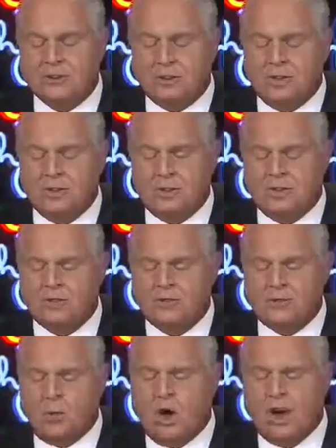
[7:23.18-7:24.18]
And
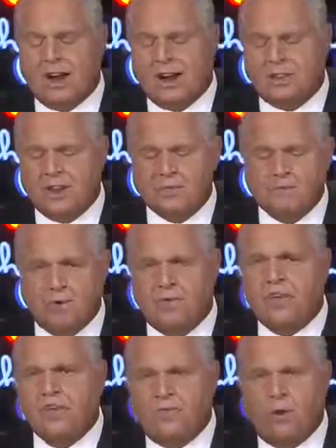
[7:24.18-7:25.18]
this is why I
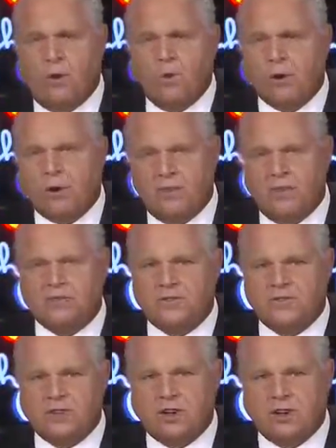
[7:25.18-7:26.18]
think moving forward
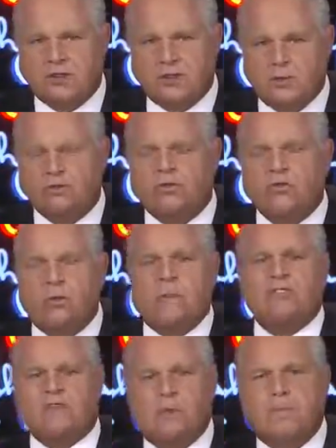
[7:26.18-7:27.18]
on this agenda is
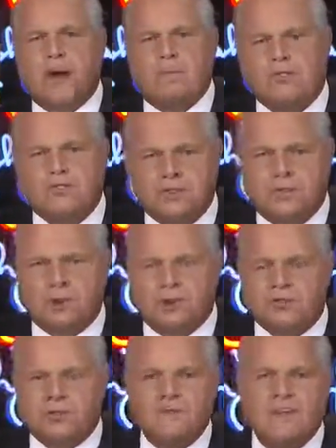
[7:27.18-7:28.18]
crucial. You mentioned Obama's
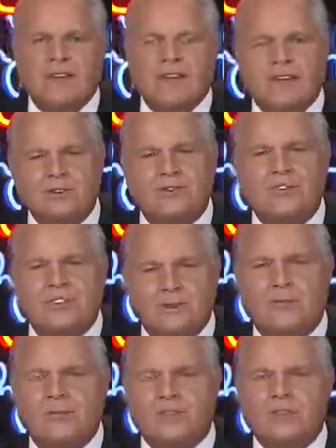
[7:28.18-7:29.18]
stimulus.
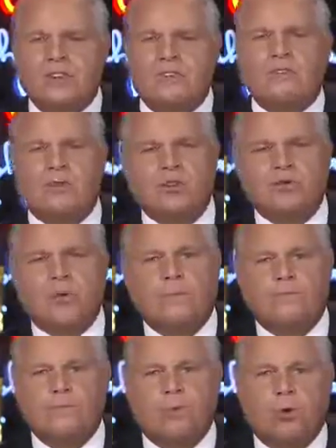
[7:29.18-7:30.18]
Here's the difference, and this is
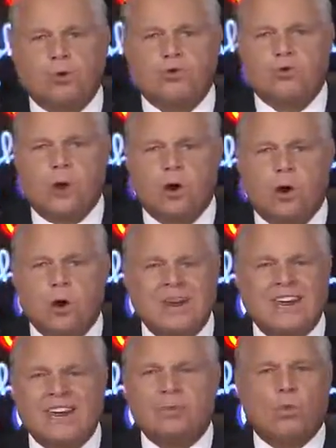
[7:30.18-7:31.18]
what Trump supporters
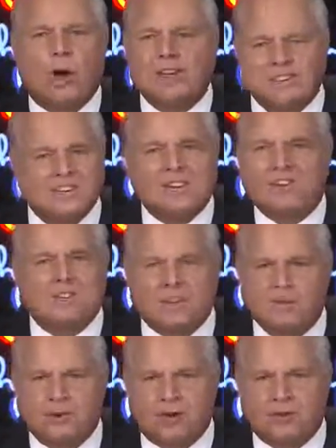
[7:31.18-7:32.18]
know. It wasn't
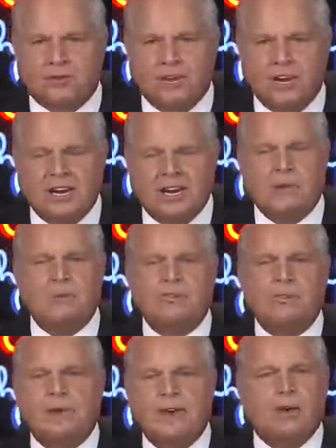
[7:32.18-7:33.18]
a stimulus.
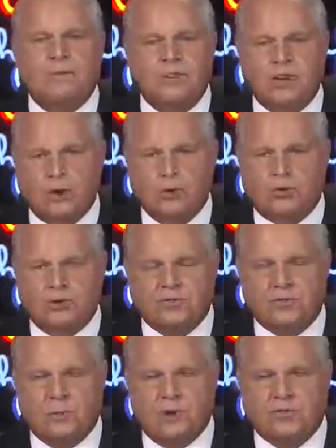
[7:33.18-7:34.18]
It was a payoff to
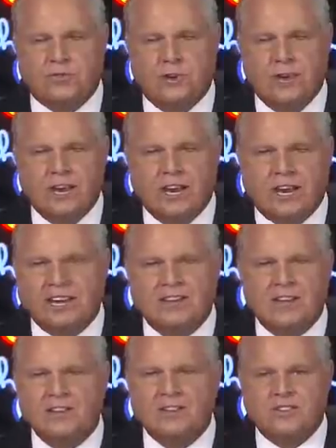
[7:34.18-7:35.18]
unions, Chris.
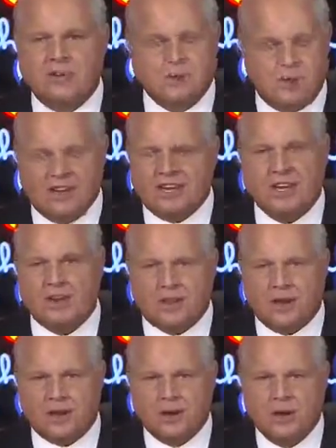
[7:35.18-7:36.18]
It didn't stimulate
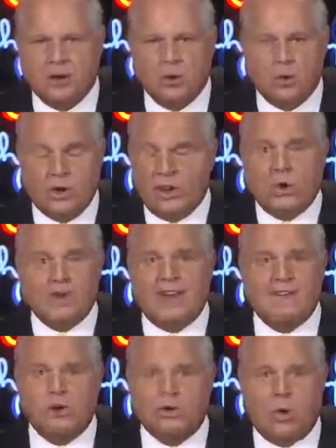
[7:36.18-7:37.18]
anything. We
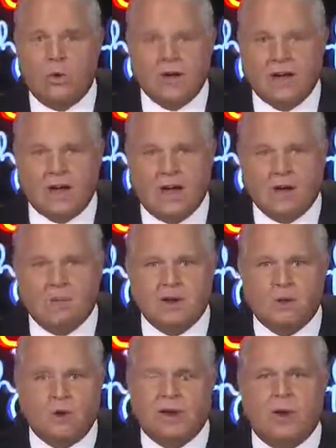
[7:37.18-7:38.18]
don't have a growing
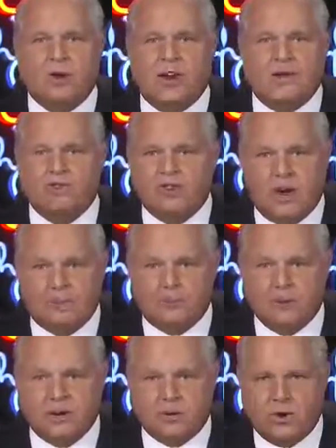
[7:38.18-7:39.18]
economy. We don't have
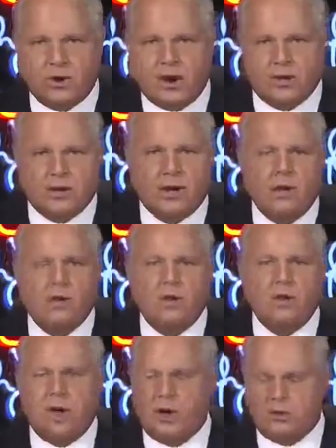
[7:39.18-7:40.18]
jobs being created
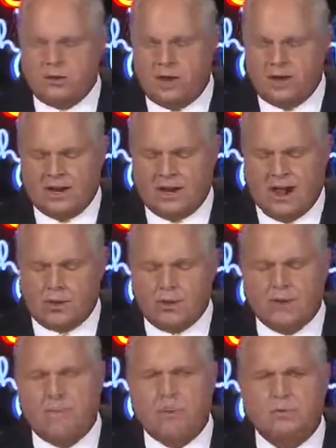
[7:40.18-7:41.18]

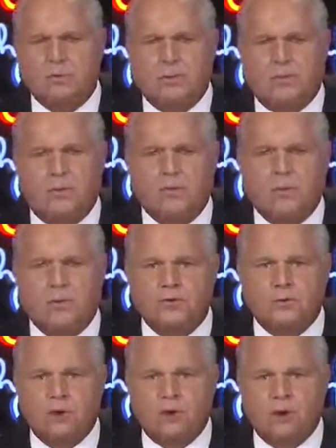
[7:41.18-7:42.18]
at a replacement level
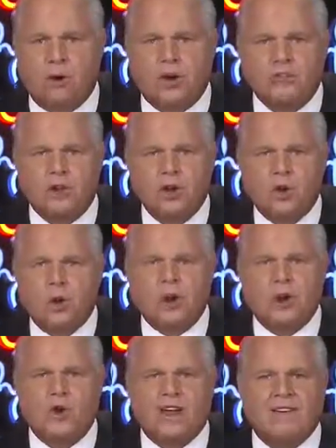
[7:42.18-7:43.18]
for those we had lost.
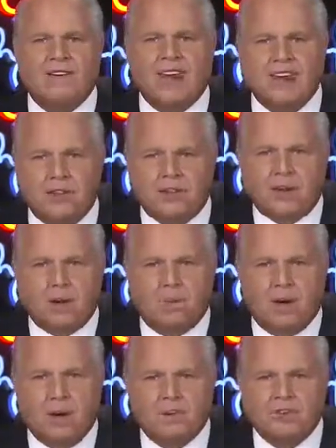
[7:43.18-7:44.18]
We don't have
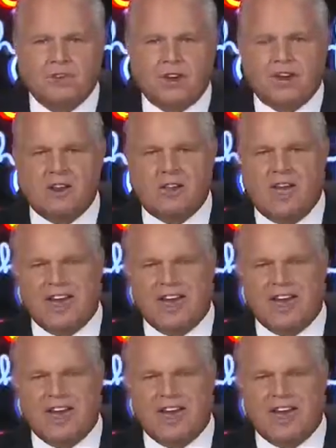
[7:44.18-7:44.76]
anything, Obama said.